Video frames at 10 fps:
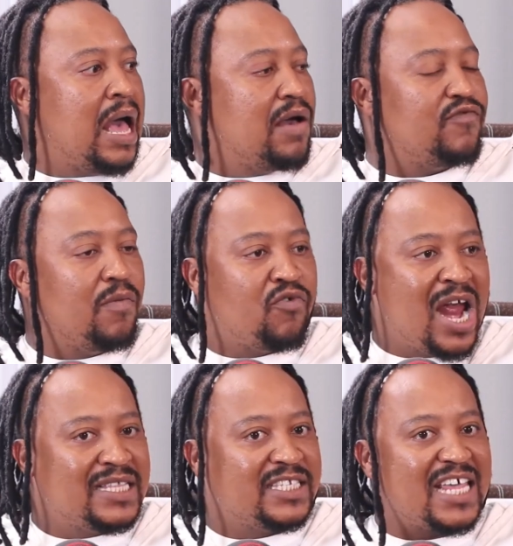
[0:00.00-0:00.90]
for
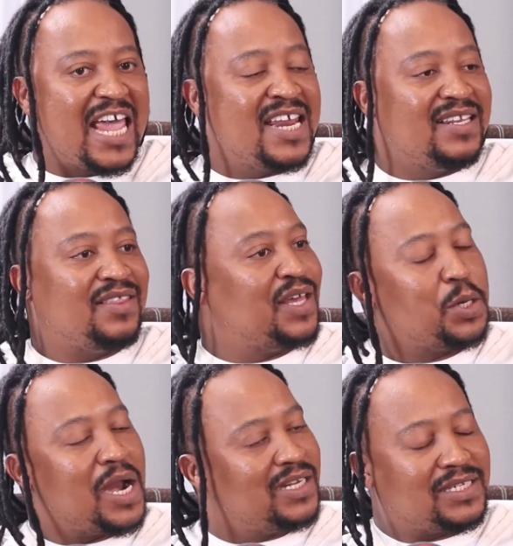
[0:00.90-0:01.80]
brands, and they
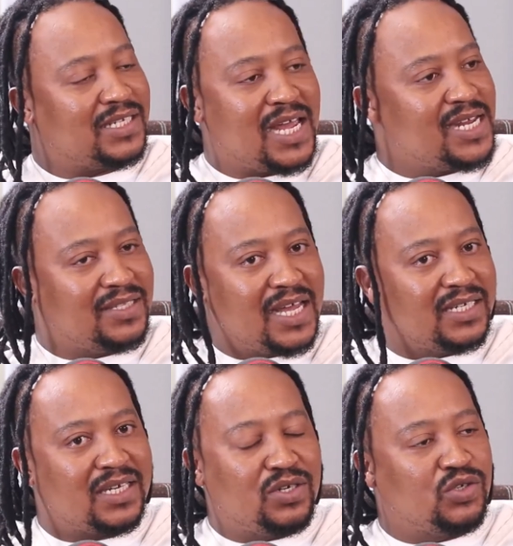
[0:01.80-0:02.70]
don't understand
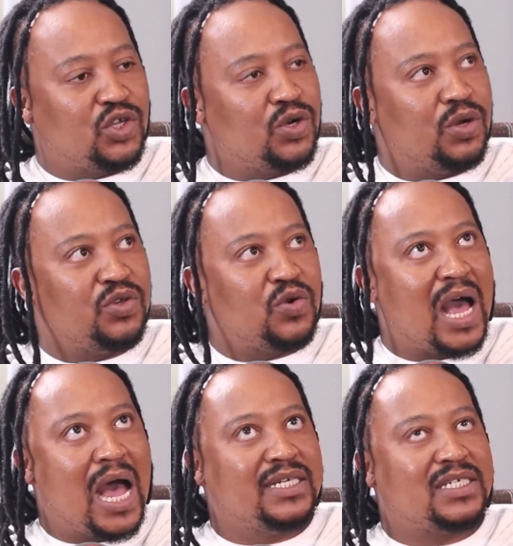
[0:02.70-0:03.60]
that you
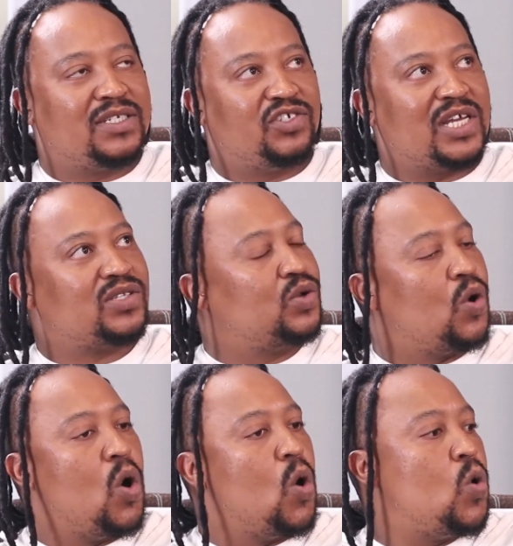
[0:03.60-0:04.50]
can't just
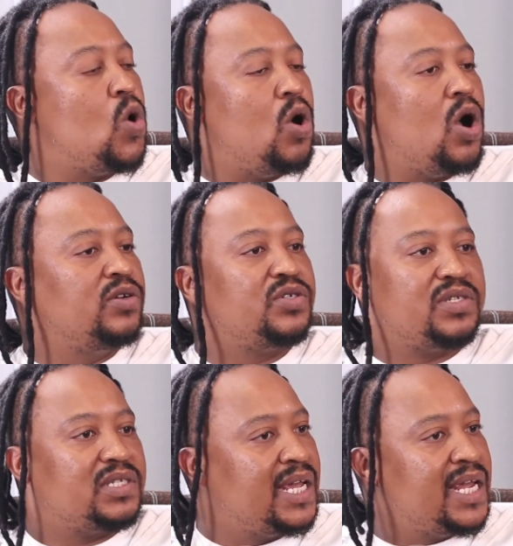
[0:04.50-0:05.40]
go onto
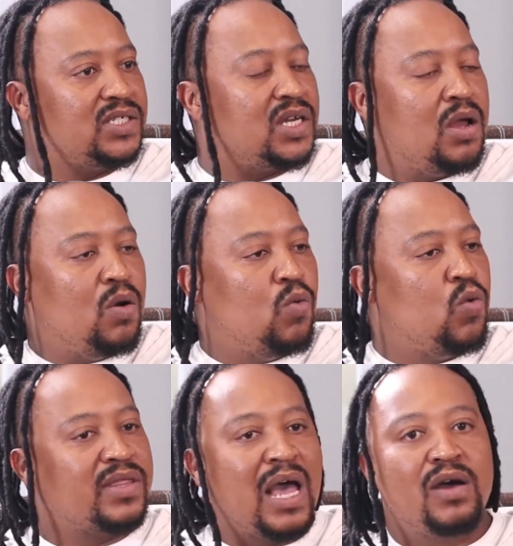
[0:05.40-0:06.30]
stage
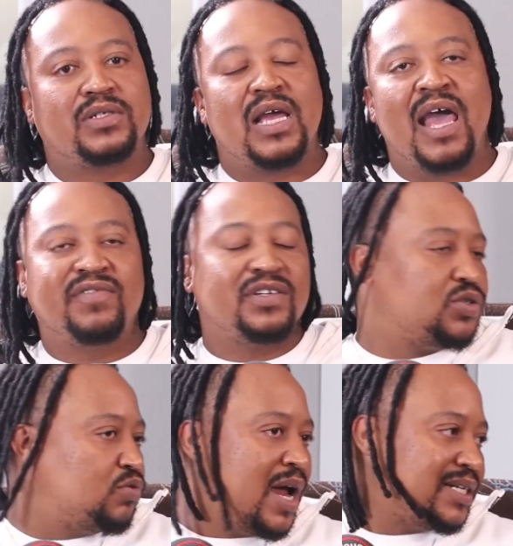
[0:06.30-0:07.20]
without having
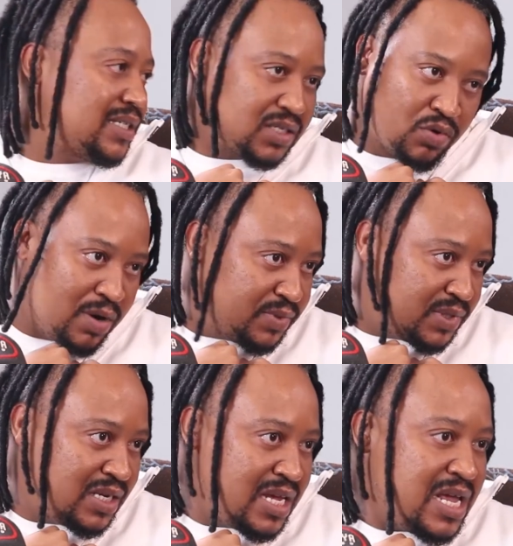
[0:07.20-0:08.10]
to write a
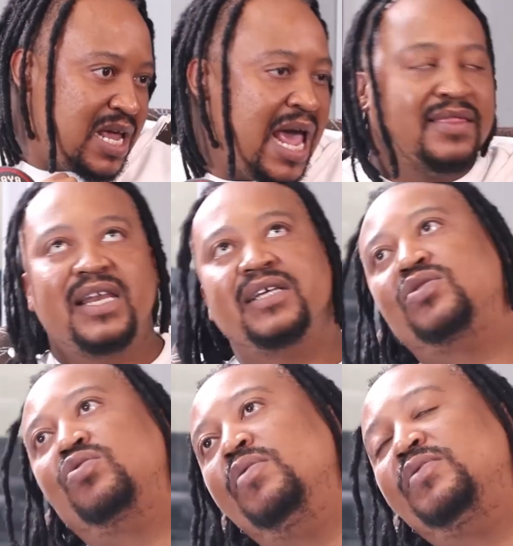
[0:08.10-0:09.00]
script, and that a
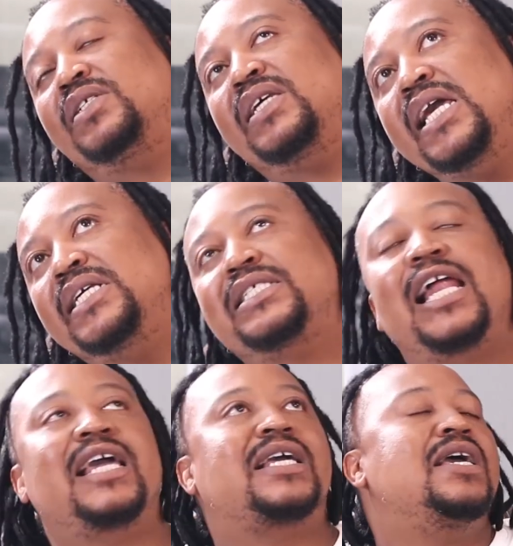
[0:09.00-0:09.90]
script takes
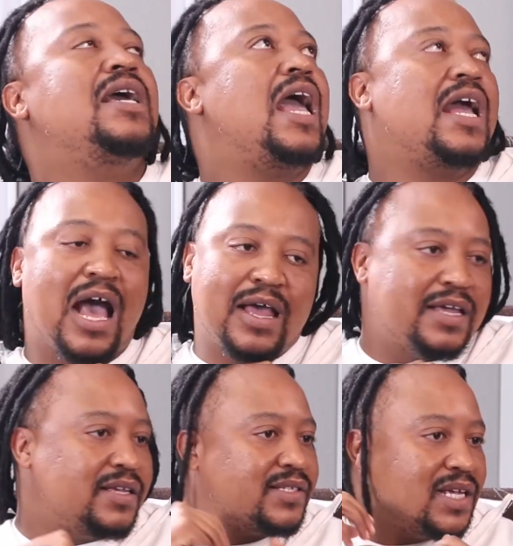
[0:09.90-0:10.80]
like
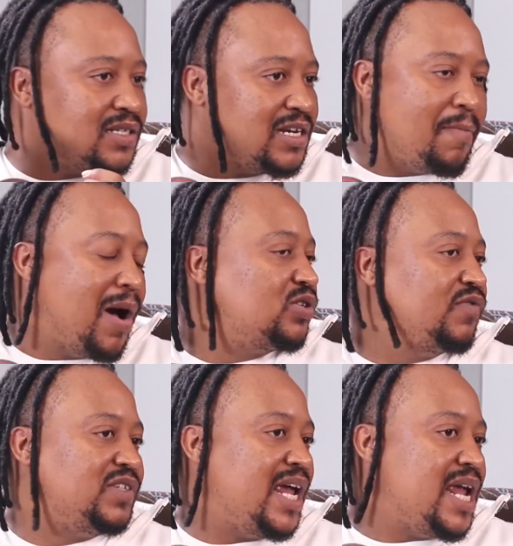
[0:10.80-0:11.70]
a certain amount
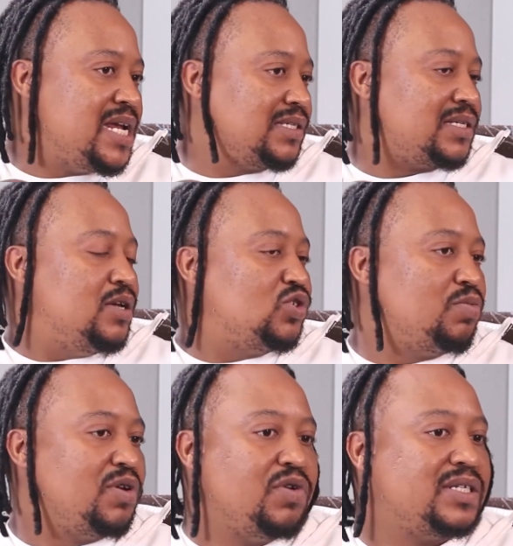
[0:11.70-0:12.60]
of days to
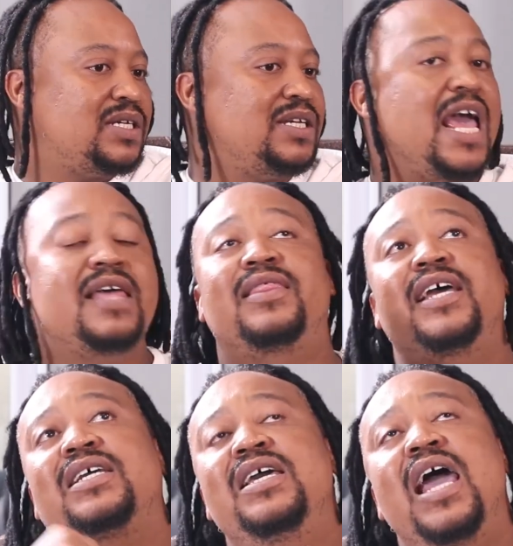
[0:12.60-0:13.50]
be written, and
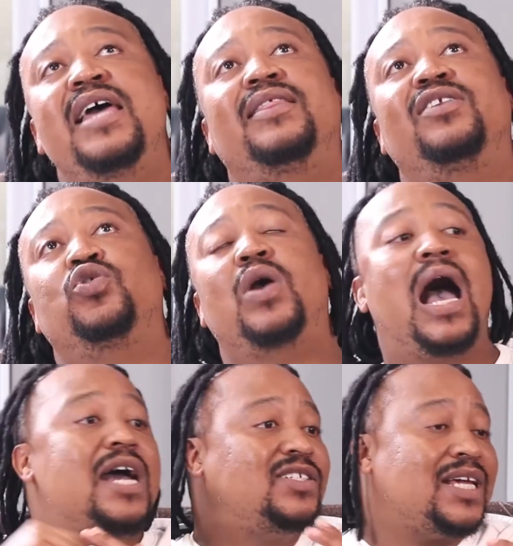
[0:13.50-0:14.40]
that you
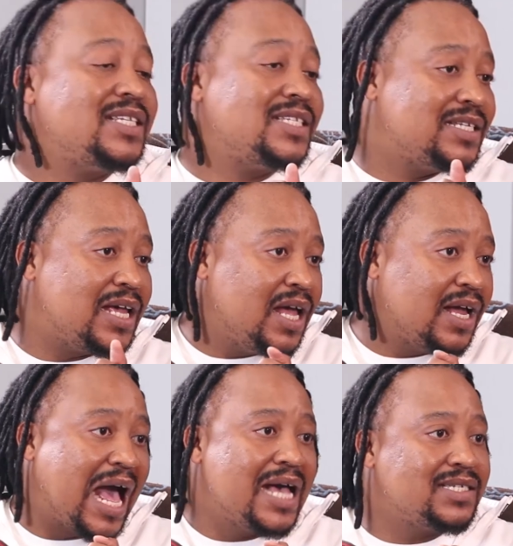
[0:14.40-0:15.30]
can't just
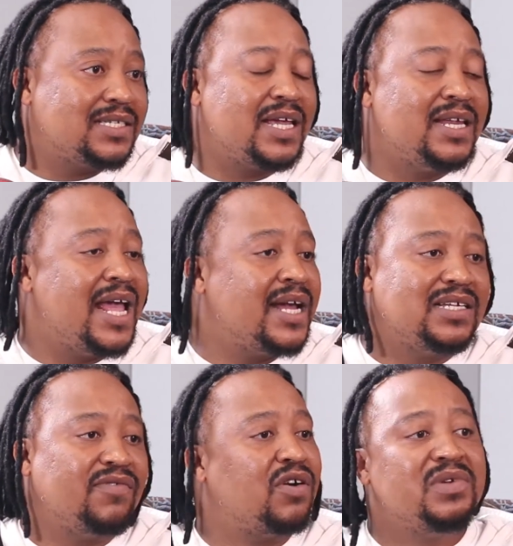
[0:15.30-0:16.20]
cast an
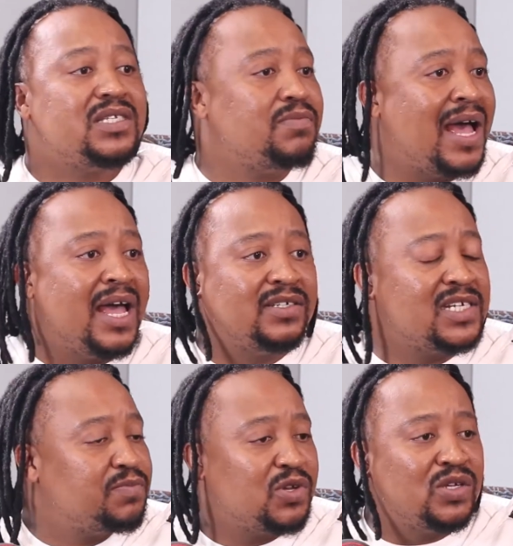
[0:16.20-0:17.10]
actor from Isibaya
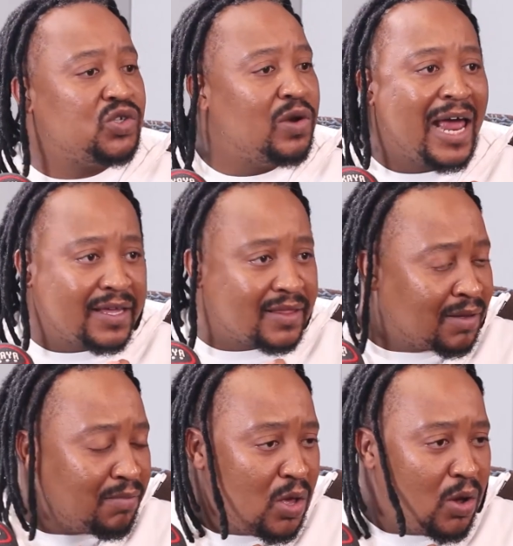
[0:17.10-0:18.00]
just because you like
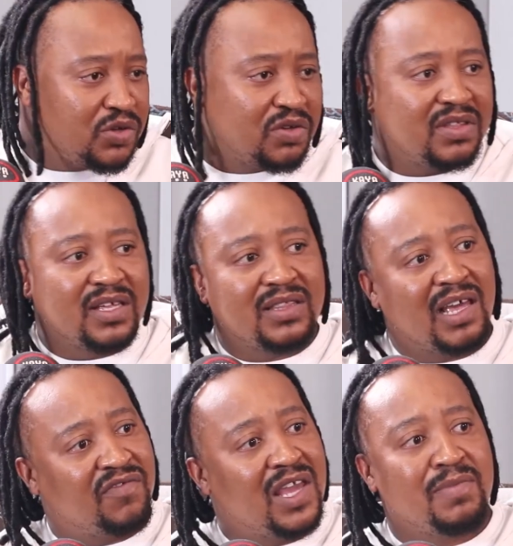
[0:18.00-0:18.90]
them or you think they're
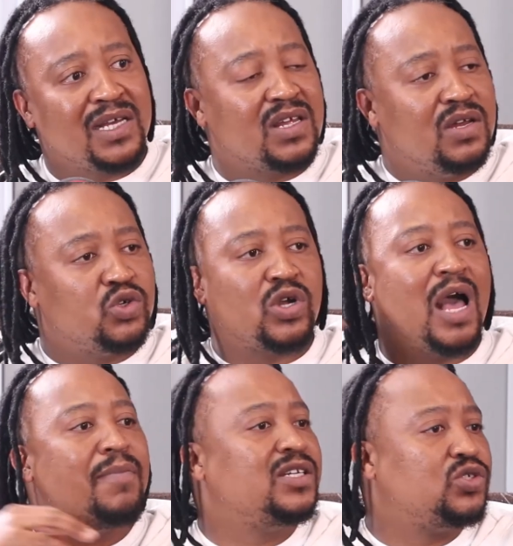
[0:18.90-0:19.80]
famous to
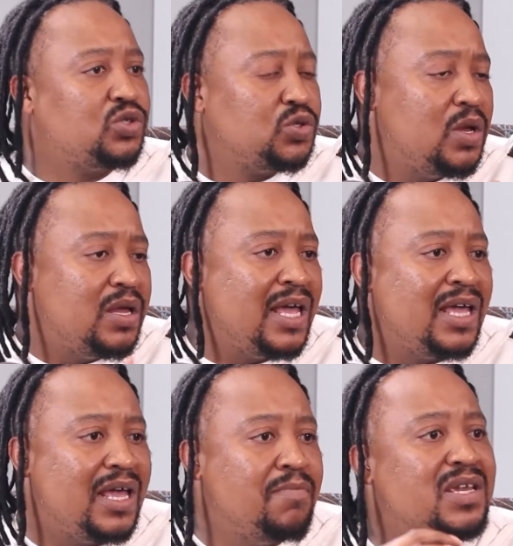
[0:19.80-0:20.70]
come and do
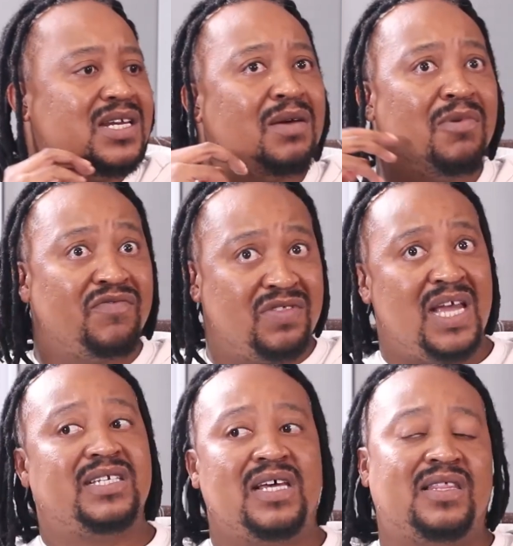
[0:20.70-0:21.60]
a medium of
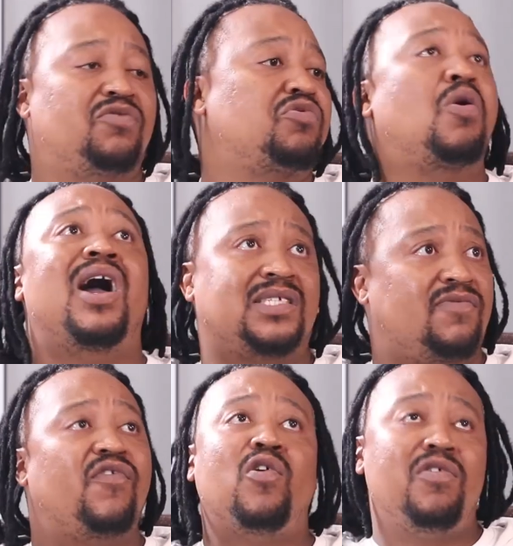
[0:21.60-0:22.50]
theater that requires a
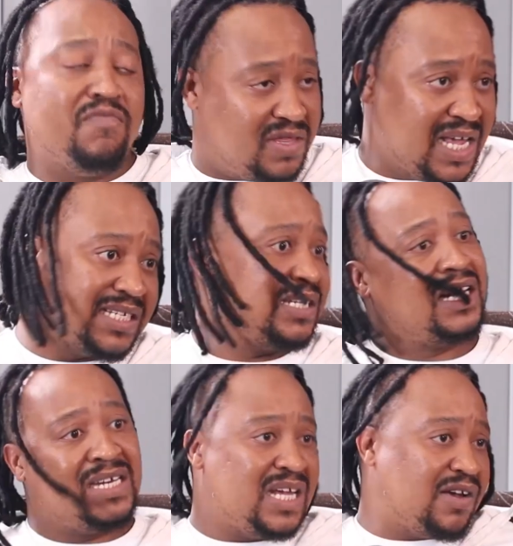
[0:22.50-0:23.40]
forum theater
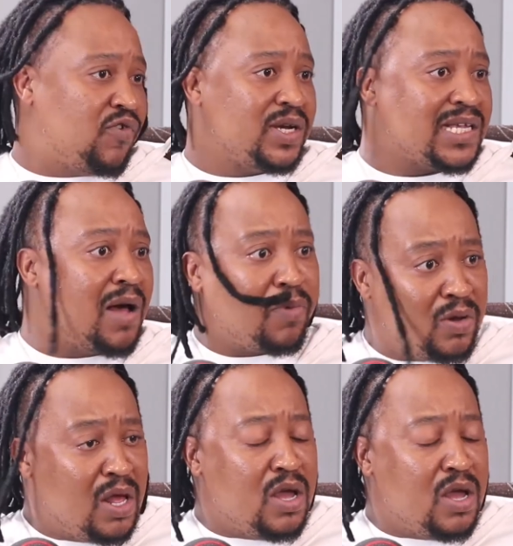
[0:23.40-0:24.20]
technique, for example,